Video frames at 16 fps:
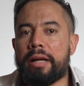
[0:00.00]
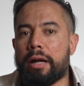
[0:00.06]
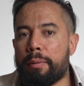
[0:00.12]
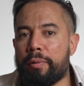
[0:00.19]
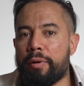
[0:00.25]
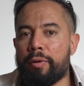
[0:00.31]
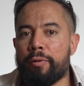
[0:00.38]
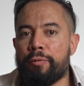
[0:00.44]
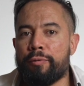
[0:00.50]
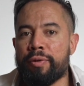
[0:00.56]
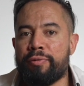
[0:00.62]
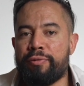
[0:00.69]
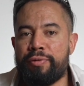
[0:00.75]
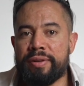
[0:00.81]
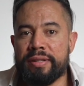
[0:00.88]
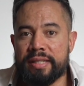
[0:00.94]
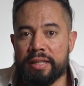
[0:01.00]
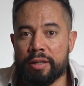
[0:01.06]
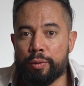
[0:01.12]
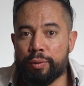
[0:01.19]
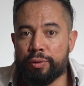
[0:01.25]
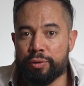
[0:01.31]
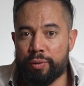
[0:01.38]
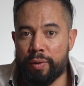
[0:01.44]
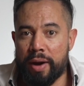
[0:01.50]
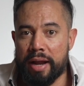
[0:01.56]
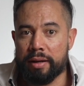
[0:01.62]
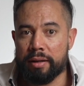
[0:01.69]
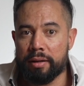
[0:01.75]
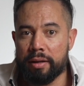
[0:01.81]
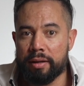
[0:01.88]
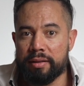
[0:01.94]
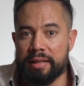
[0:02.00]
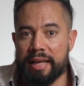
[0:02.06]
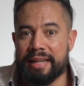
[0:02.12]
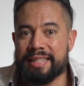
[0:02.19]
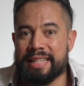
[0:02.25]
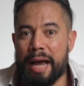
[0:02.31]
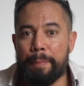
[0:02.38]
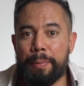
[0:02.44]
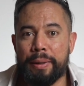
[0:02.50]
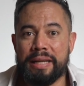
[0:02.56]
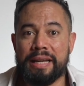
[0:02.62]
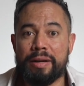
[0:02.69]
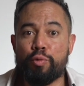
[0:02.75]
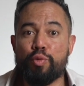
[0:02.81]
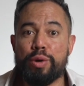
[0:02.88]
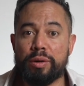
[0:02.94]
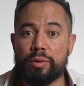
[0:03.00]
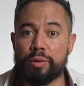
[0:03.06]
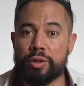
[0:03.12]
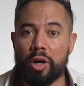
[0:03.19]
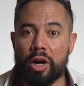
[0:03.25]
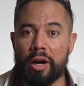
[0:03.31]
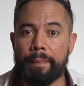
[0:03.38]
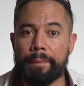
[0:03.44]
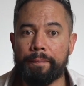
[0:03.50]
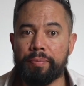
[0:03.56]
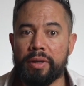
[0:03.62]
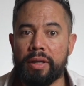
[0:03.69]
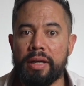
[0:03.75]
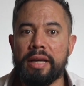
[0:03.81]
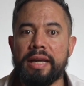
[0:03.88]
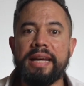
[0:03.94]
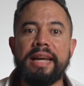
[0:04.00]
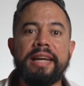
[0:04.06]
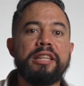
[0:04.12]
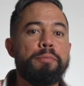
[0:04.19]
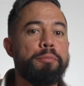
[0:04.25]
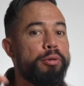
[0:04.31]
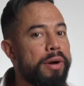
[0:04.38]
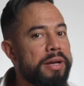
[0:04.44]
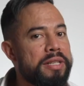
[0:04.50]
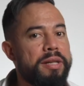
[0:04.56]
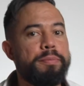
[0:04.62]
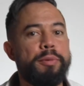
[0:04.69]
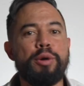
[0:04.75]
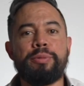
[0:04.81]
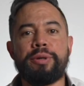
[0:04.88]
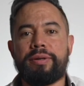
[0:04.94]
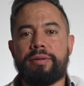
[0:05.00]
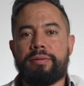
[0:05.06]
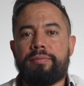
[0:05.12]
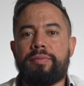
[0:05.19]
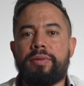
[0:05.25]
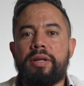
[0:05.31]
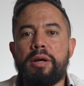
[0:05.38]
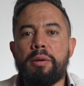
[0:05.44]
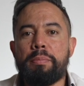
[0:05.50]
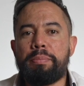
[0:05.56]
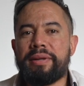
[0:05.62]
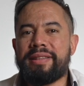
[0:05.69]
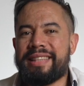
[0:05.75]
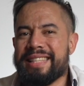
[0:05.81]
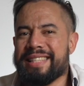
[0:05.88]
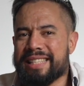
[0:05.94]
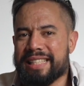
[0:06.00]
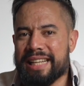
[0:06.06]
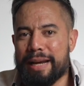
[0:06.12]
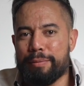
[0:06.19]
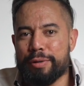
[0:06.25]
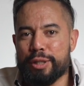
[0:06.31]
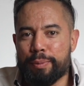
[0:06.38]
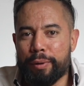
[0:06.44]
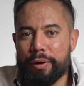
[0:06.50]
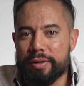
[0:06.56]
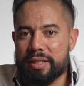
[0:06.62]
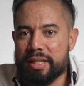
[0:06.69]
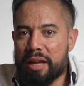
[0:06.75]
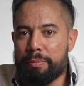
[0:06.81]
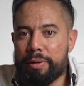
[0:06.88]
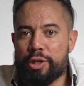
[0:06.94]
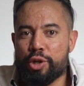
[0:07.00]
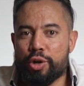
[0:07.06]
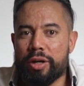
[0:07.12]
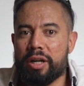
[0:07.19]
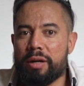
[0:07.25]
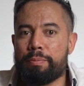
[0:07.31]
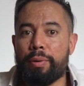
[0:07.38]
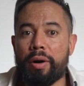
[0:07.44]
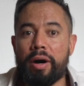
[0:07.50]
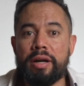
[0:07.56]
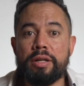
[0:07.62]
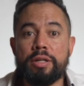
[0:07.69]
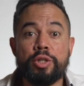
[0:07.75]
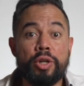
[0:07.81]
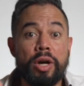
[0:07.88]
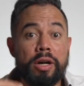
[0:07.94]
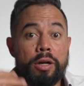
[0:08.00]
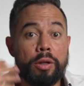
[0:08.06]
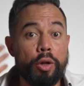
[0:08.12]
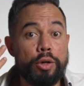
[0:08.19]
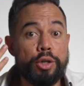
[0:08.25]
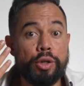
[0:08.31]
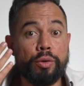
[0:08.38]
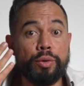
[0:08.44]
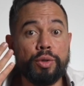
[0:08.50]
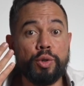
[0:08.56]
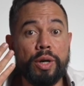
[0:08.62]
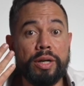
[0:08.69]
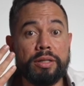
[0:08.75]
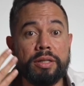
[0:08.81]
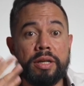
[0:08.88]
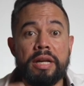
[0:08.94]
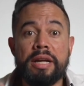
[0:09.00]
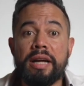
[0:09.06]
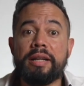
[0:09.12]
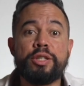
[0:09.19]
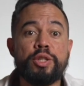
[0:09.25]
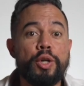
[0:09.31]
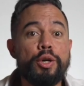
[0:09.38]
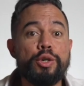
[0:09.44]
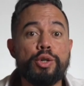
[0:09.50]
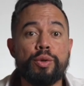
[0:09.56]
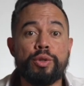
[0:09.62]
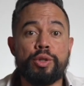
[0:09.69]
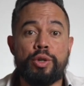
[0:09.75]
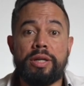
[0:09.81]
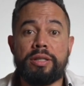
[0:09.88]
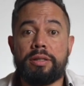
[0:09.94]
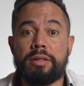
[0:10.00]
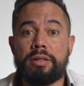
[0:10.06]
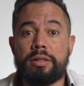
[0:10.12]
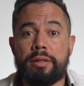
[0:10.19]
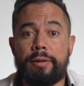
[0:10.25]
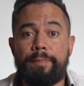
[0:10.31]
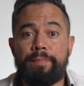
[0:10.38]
up for physical threat that is happening in real time, in the present moment. But this same response can be triggered by psychological stress and social stresses.